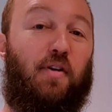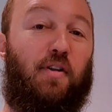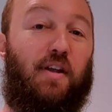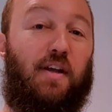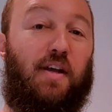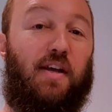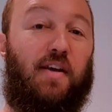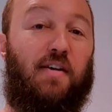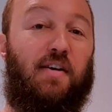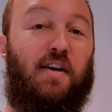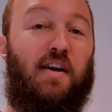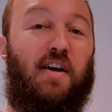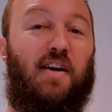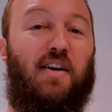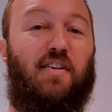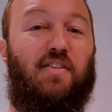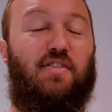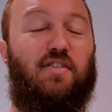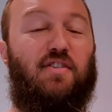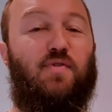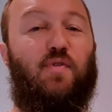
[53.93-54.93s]
Clear.
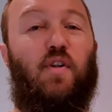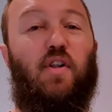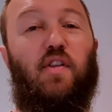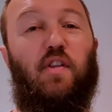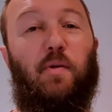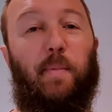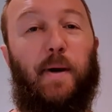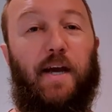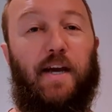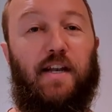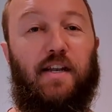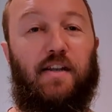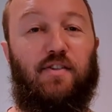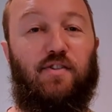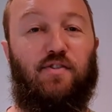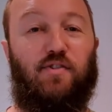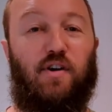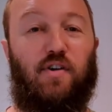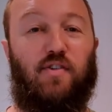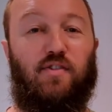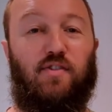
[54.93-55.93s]
Just follow the packet
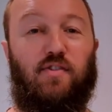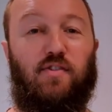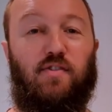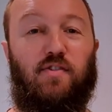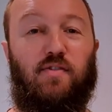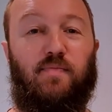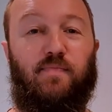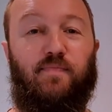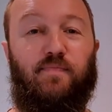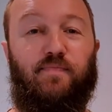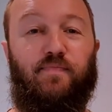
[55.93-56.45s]
instructions.